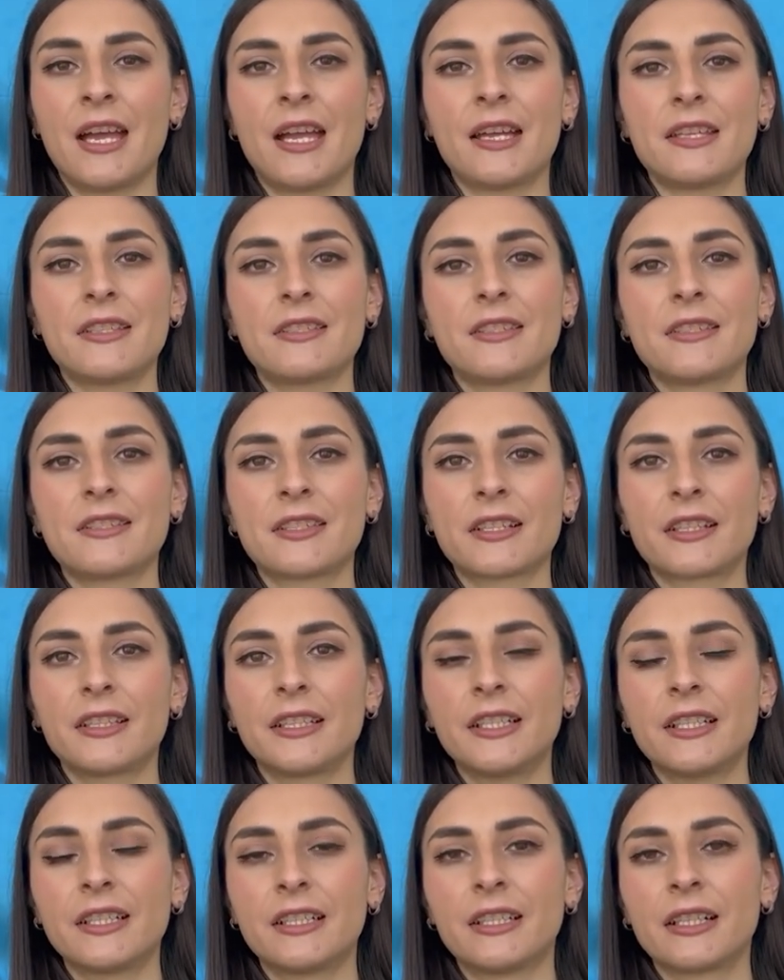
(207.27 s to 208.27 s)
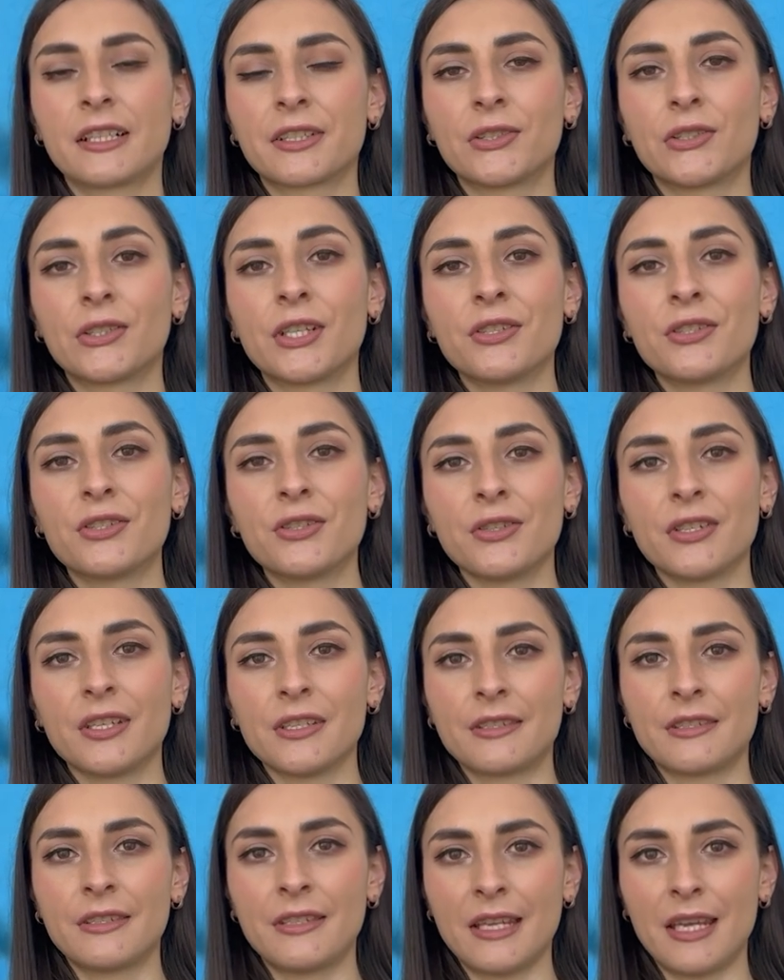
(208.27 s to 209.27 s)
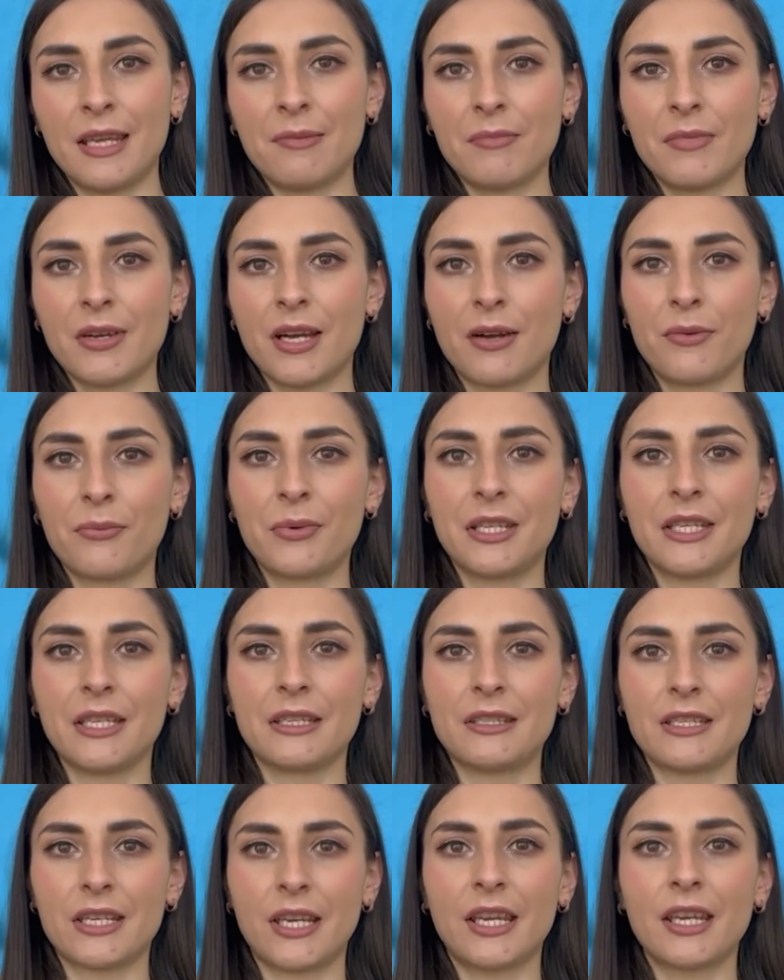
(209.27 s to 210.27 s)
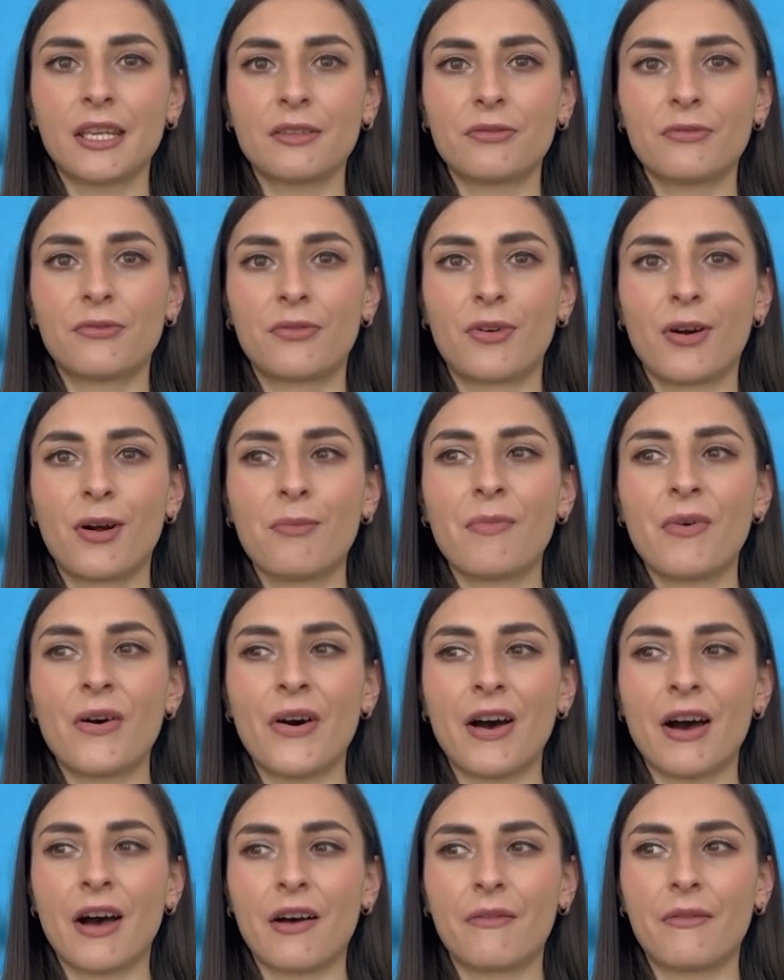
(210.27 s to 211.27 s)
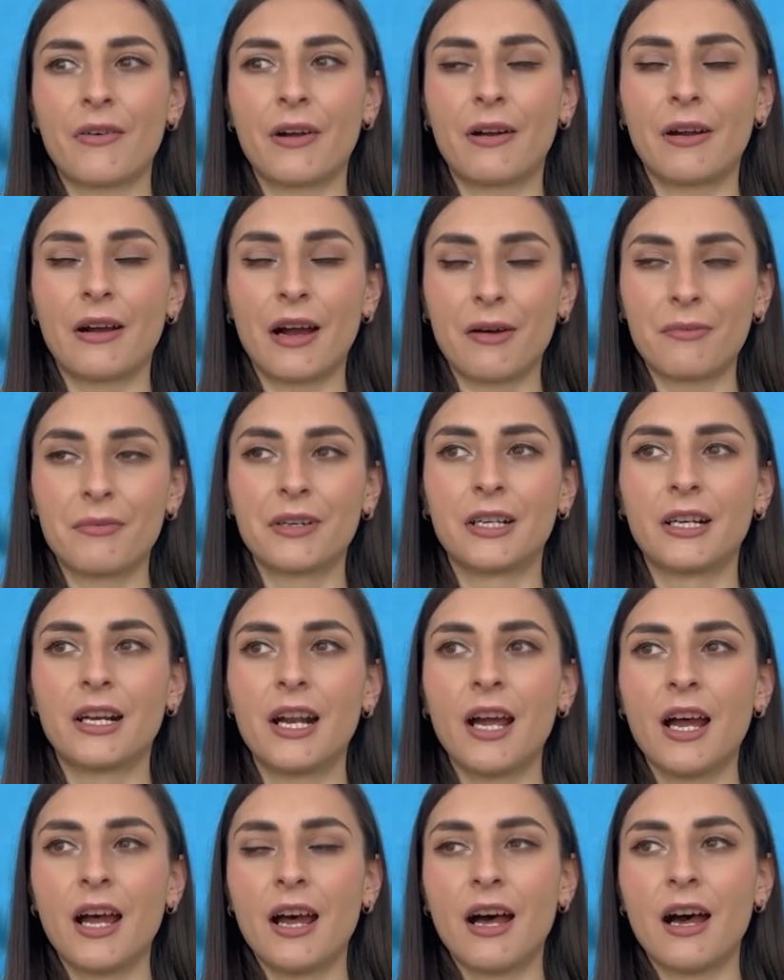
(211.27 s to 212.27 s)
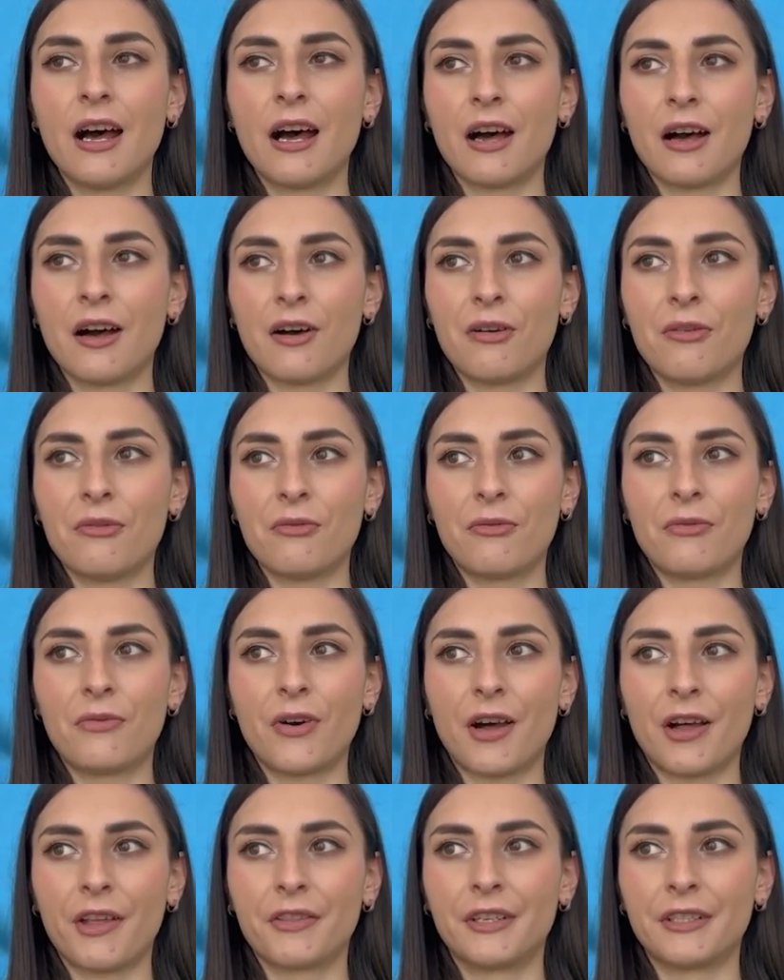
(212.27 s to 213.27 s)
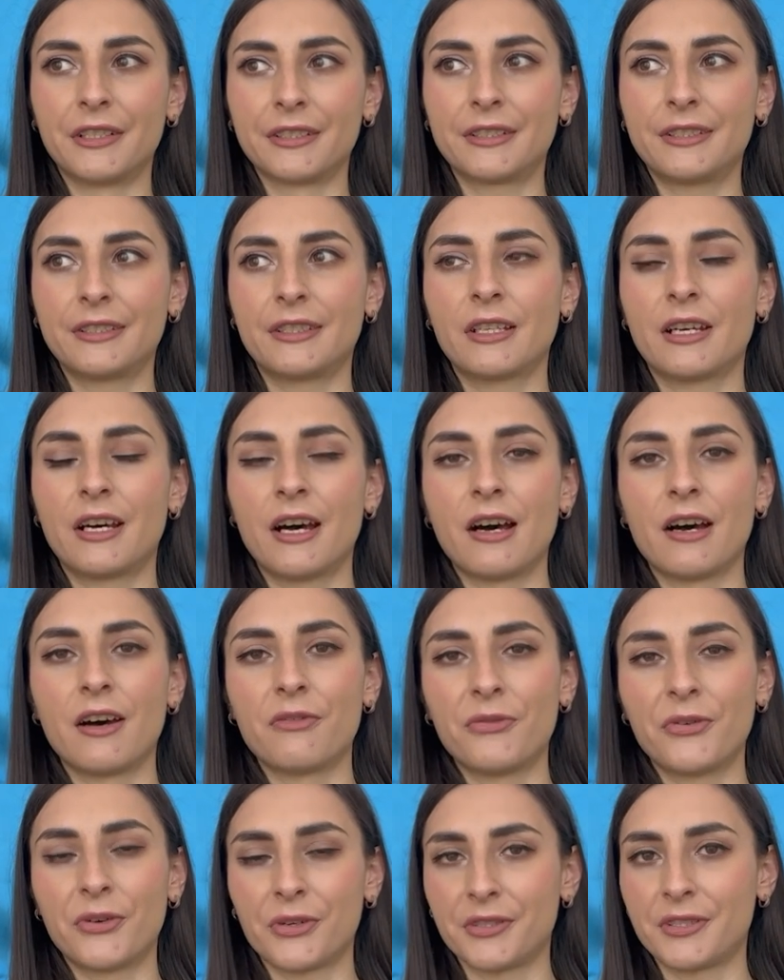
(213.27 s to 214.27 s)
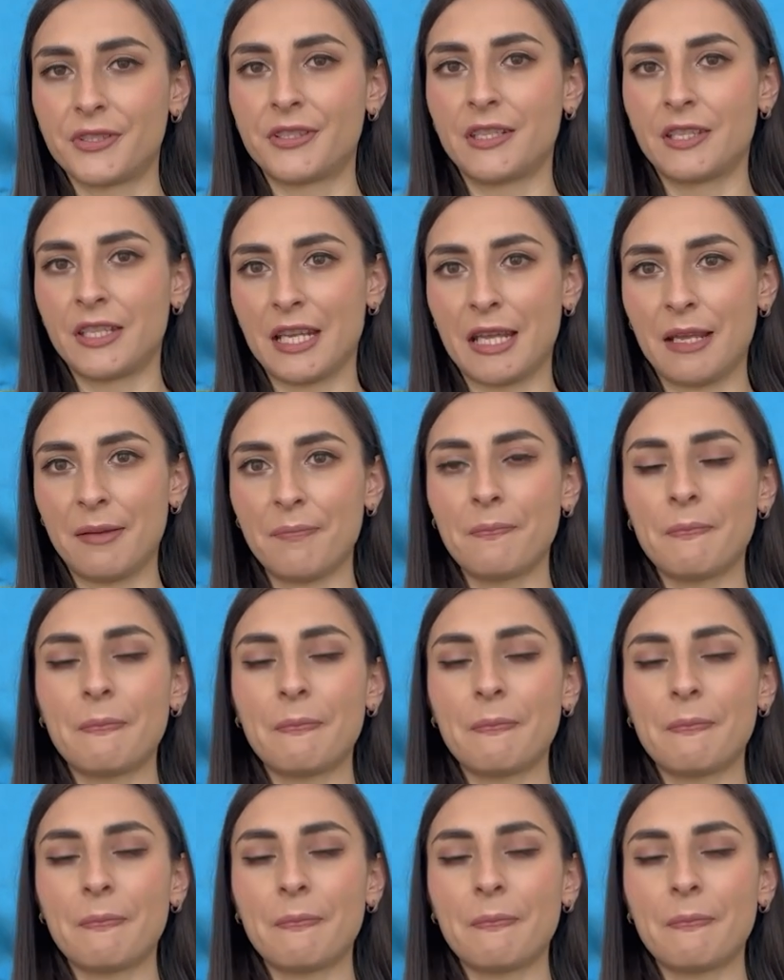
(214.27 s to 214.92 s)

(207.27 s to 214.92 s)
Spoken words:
As it is clear, according to its name, we take it from our father's first name.